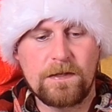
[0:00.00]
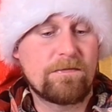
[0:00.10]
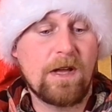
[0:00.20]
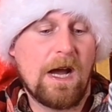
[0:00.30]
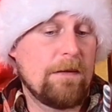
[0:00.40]

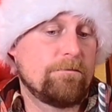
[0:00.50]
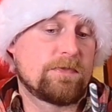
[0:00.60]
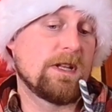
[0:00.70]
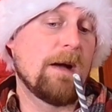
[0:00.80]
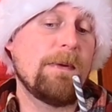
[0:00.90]
Uh,
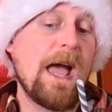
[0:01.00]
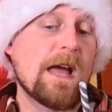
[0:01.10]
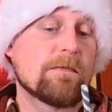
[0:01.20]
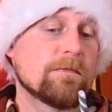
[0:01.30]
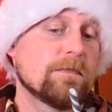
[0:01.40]
it's not
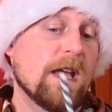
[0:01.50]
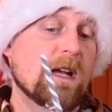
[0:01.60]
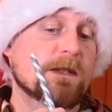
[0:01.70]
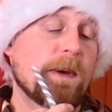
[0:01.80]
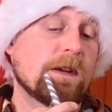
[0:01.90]
bad. Yeah,
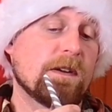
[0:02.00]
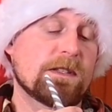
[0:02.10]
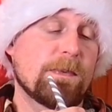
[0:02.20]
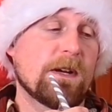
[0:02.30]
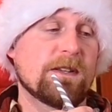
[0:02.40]
it's better.
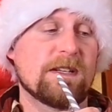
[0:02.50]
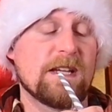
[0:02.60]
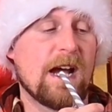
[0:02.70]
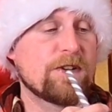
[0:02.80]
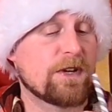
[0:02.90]
It's better the
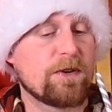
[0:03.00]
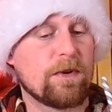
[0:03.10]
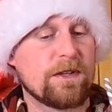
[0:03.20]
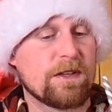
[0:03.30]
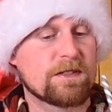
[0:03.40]
dehydrated
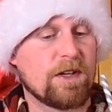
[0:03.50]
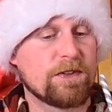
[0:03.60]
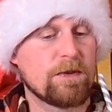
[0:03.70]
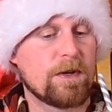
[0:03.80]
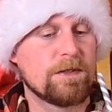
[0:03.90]
one than the
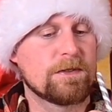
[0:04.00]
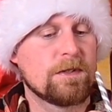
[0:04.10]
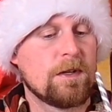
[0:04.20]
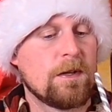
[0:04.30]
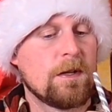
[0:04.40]
salty ones.
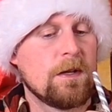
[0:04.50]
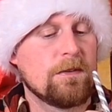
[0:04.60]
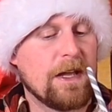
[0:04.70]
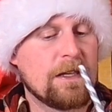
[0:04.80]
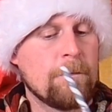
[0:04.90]

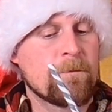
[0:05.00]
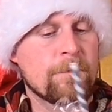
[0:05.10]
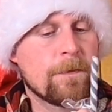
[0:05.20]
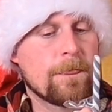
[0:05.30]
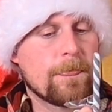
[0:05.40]
Like,
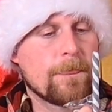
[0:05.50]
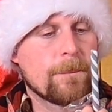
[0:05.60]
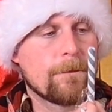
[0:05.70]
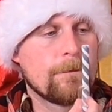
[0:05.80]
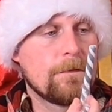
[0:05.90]

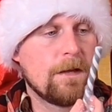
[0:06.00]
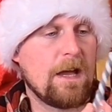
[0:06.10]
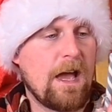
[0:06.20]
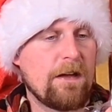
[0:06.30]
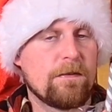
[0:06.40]

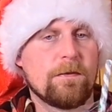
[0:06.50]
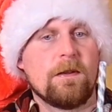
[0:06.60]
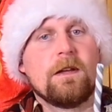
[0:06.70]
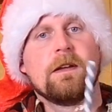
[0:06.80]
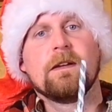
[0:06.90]
ha- ha-
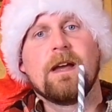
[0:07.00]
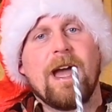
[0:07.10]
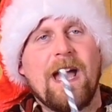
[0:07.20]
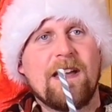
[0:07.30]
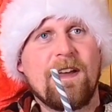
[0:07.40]

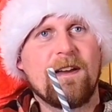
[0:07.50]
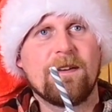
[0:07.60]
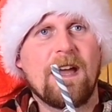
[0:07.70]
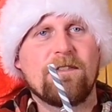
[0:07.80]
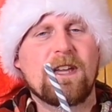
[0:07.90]
ha-
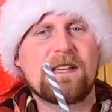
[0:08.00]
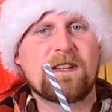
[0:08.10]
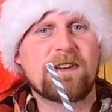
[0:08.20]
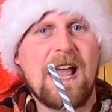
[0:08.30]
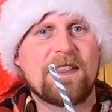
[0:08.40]
have you guys
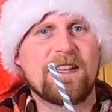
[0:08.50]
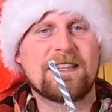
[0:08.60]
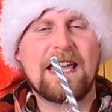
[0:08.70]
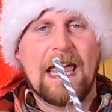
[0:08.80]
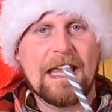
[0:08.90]
ever had like
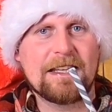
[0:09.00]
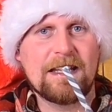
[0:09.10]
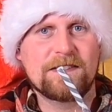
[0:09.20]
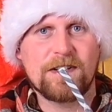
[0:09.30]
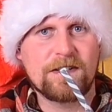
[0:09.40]

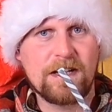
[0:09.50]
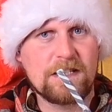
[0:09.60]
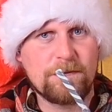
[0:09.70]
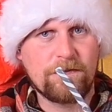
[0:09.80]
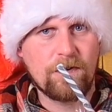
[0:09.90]
candied
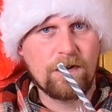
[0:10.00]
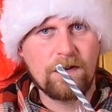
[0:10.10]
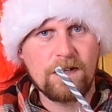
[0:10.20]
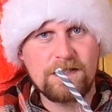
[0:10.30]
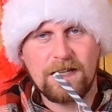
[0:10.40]
sardines
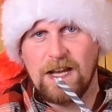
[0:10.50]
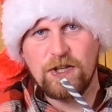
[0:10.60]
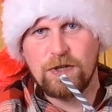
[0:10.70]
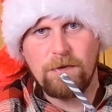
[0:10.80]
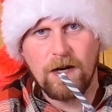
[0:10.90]
before? It's like an
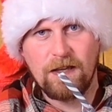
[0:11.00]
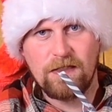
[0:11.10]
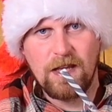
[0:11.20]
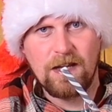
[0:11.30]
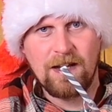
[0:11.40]
Asian market
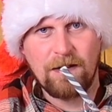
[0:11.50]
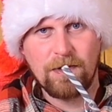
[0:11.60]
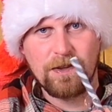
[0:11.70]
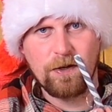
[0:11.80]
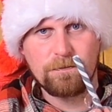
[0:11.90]
thing, like
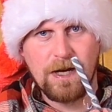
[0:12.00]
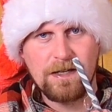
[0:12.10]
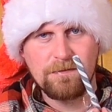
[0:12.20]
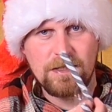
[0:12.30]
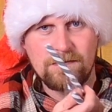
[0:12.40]
where they'll bread
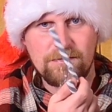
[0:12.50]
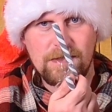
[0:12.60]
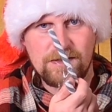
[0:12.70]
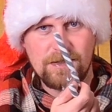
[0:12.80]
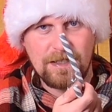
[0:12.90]
them, and
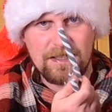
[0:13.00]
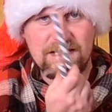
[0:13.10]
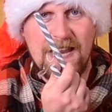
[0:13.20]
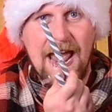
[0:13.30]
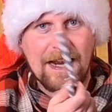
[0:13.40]
so it's like a
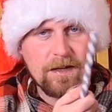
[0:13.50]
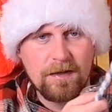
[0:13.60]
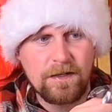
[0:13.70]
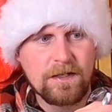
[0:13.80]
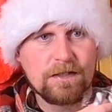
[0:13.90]
snack.
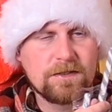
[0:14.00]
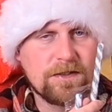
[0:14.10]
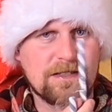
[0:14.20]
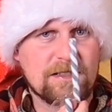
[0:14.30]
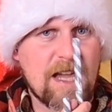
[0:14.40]
So
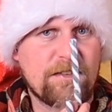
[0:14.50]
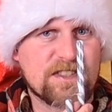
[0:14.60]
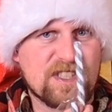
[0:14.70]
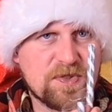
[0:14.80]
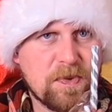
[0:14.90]
this is kind of a
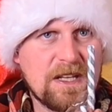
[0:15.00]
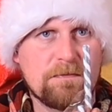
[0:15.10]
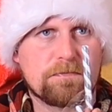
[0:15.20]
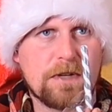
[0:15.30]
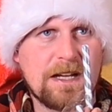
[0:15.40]
sweet
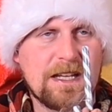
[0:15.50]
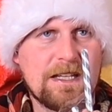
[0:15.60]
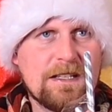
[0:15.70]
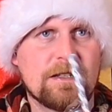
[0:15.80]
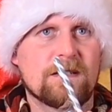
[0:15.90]

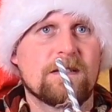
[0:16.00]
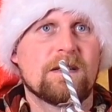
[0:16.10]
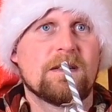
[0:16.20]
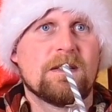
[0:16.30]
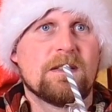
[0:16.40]
bready,
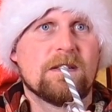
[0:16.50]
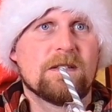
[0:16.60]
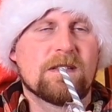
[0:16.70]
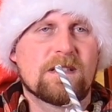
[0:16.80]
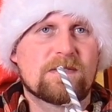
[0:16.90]

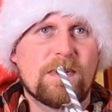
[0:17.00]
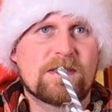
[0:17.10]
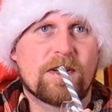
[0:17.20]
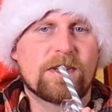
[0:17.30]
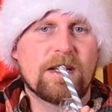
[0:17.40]
a sweet
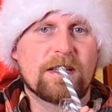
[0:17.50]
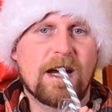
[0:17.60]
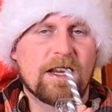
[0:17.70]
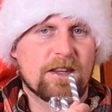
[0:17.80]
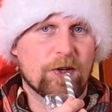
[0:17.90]
sardine
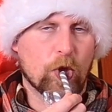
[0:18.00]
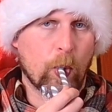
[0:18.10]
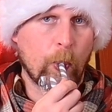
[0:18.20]
kind of thing.